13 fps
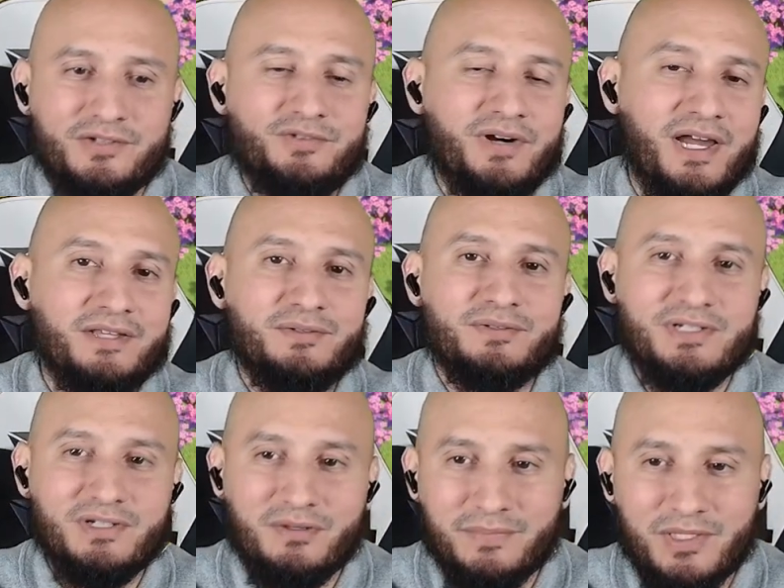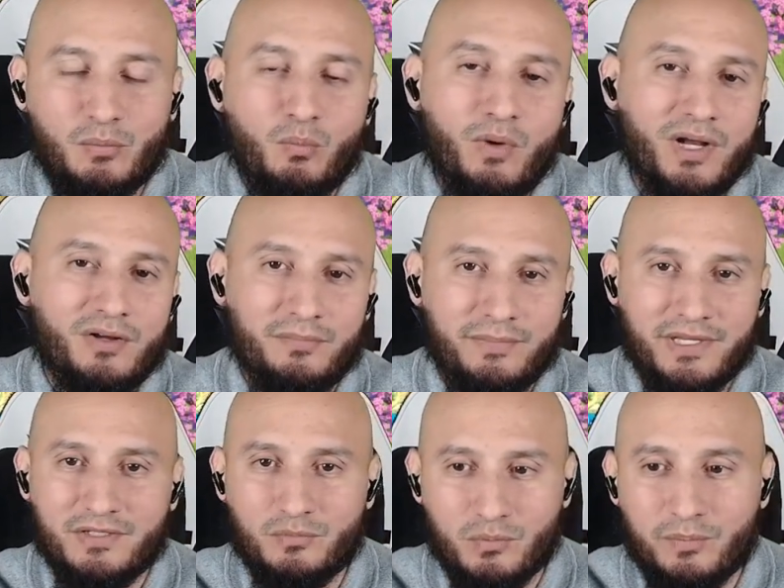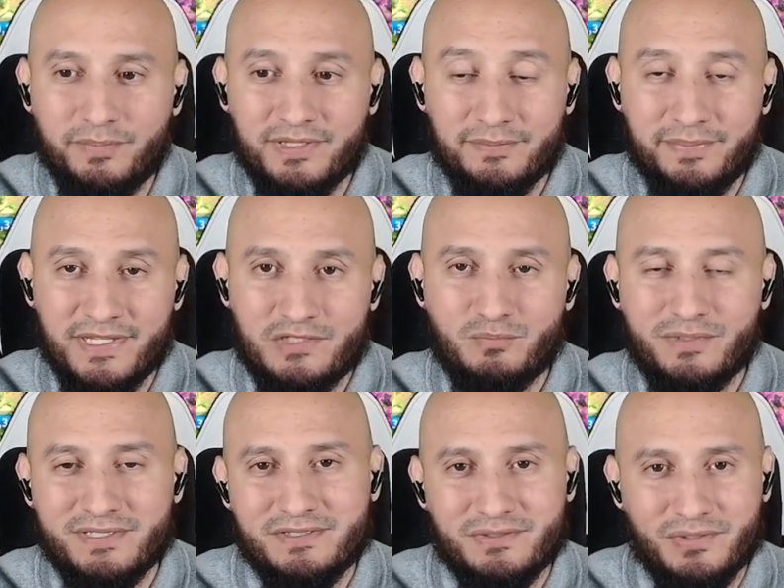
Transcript: trying to tell me what commander will be the best ones.